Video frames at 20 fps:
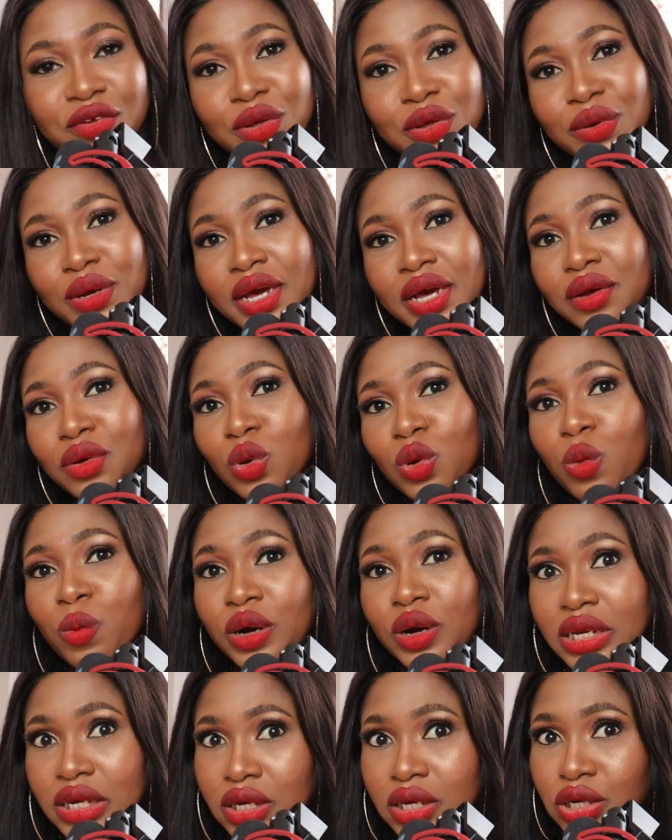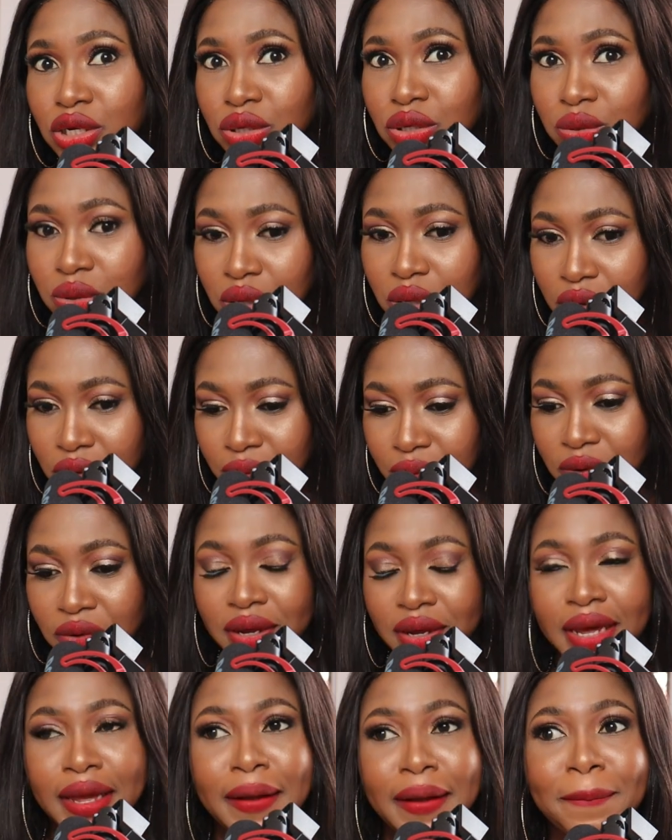video that nobody should come
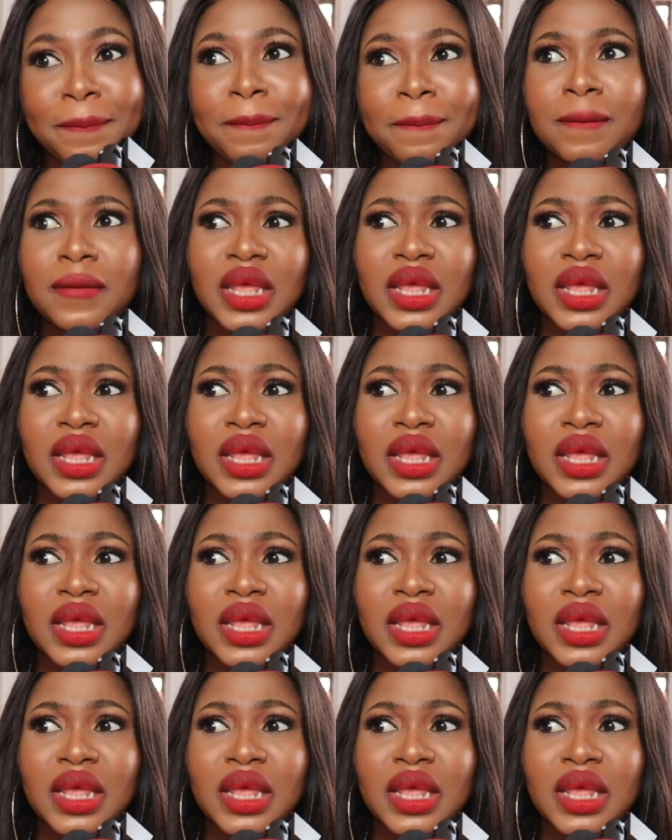okay